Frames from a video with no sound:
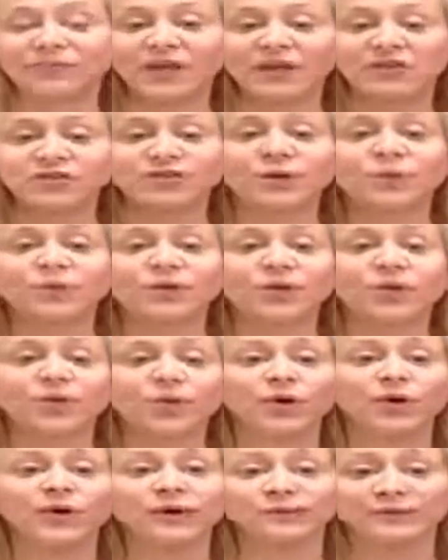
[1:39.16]
So when you're
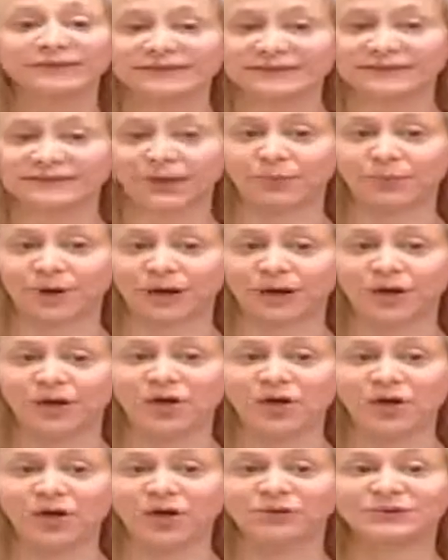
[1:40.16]
working with someone
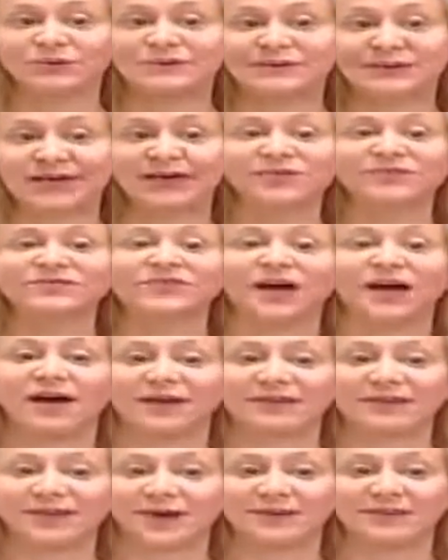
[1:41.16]
who
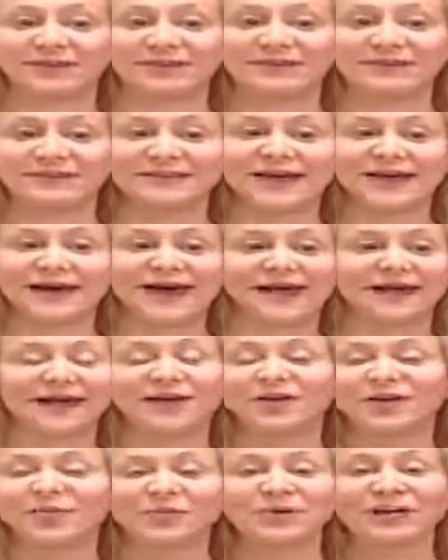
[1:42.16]
self-diagnoses, and I
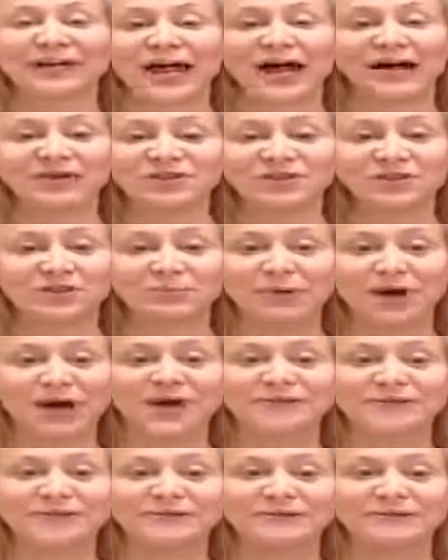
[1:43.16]
don't really actually
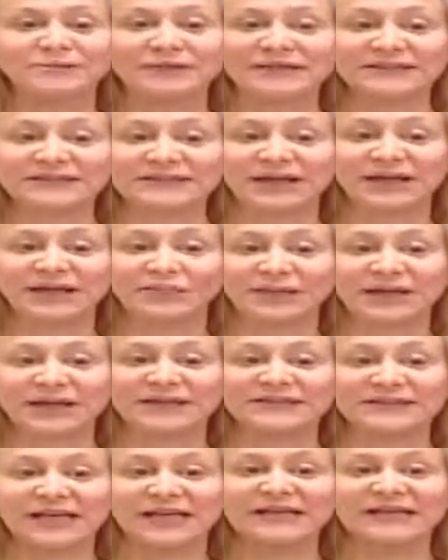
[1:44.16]
mind this myself
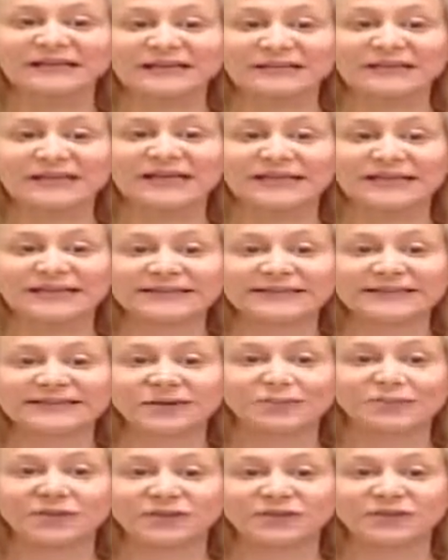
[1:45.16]
because I see it as
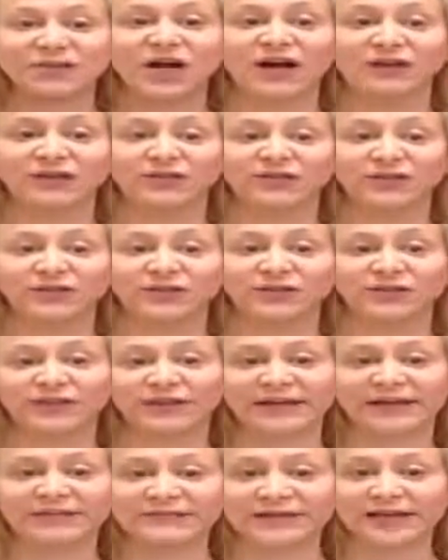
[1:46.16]
somebody trying to figure
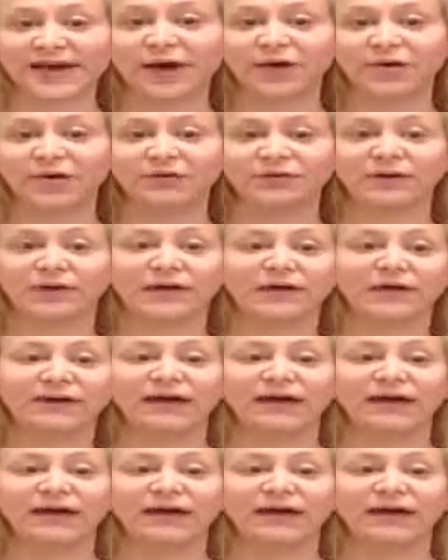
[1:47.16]
things out, like,